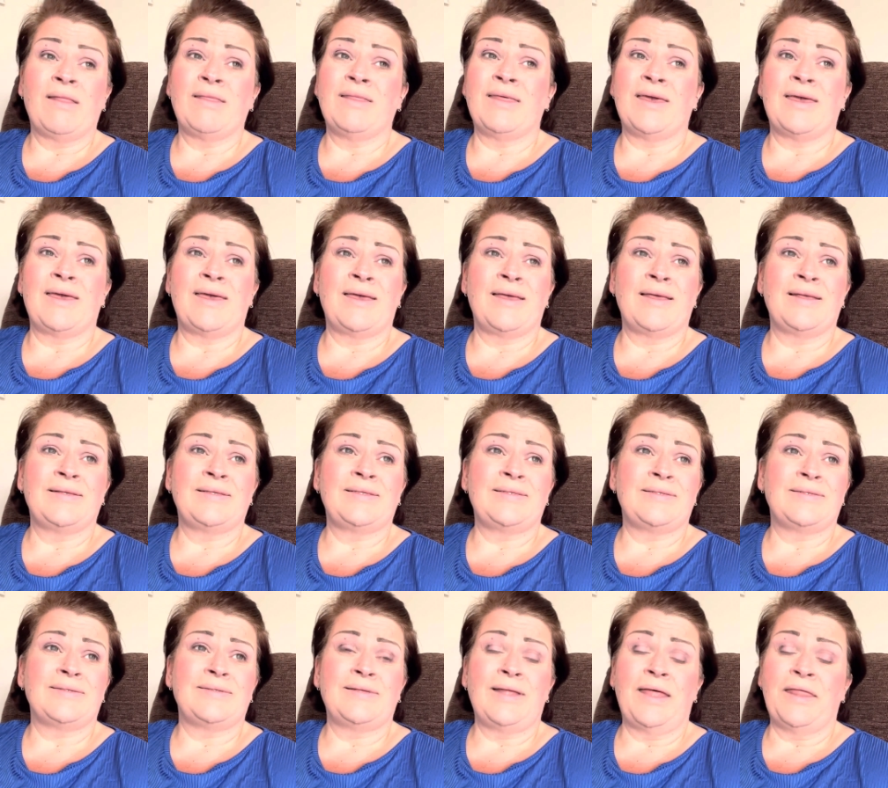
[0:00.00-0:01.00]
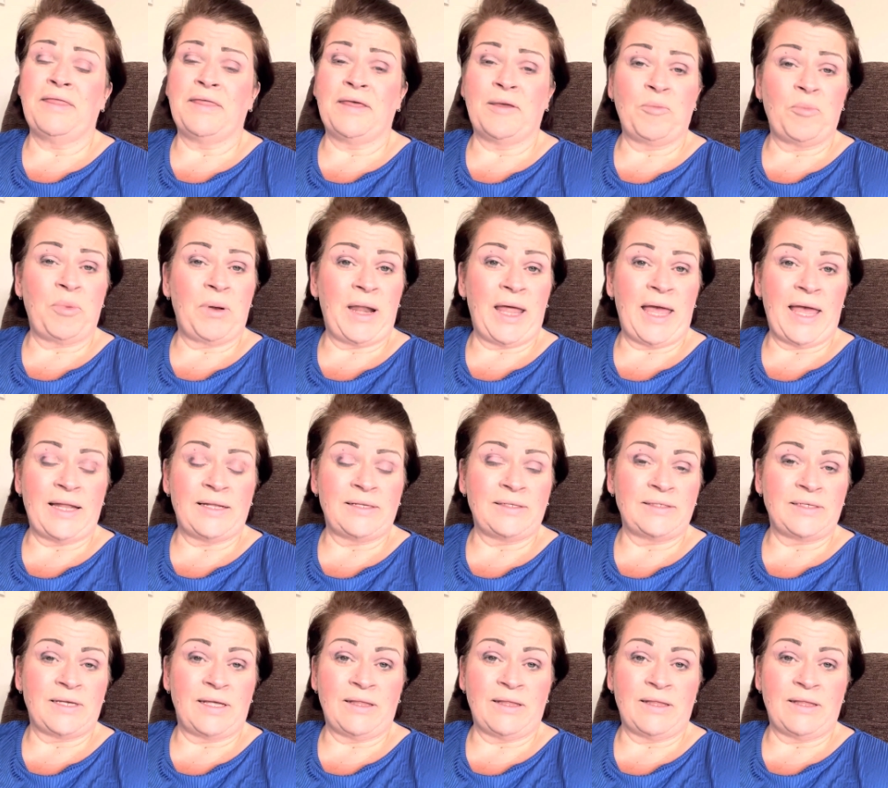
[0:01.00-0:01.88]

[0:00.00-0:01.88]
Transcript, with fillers: There's nothing planned